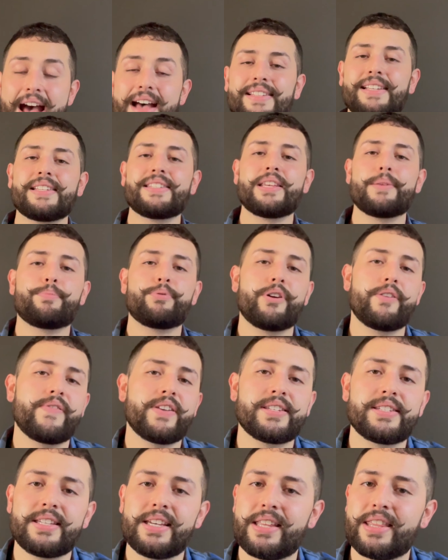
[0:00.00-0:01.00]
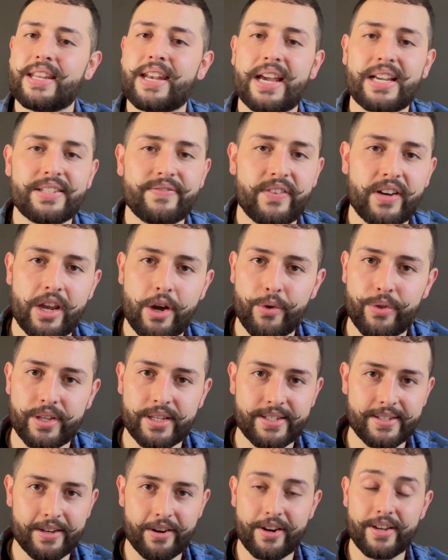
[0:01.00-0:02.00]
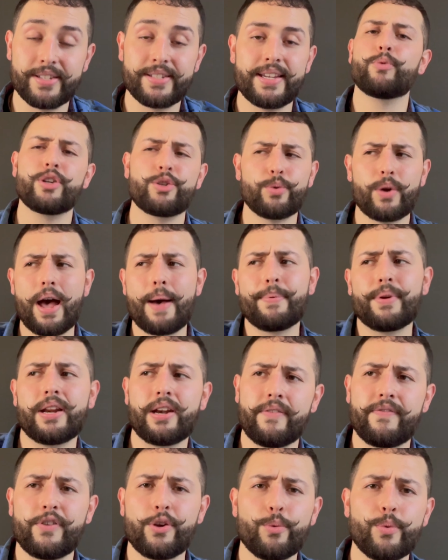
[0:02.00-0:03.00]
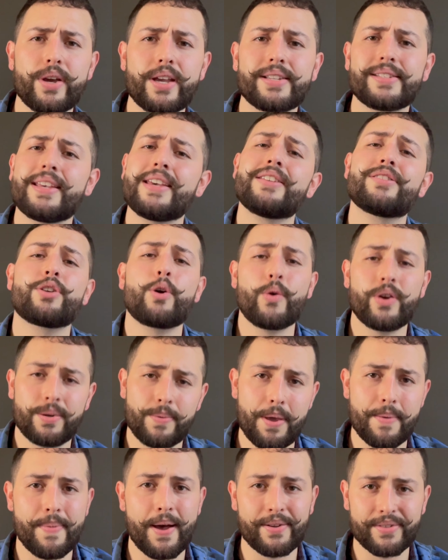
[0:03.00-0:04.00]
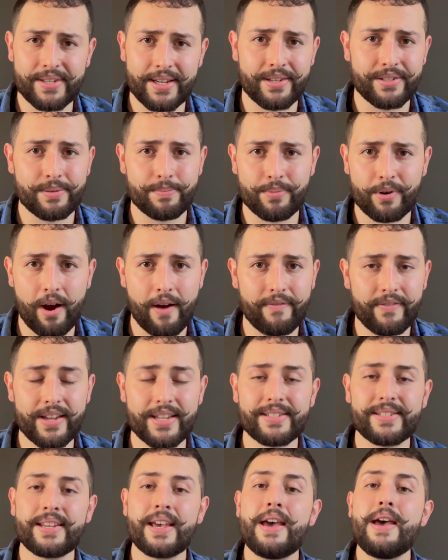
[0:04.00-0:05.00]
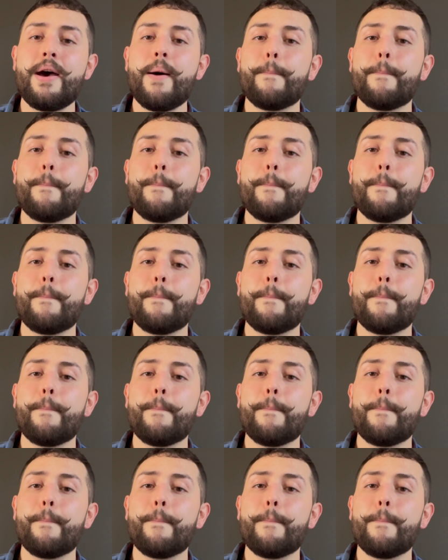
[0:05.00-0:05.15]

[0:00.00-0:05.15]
As I said previously, the next video in this series, which will happen in a few weeks, is going to be about sales and profits.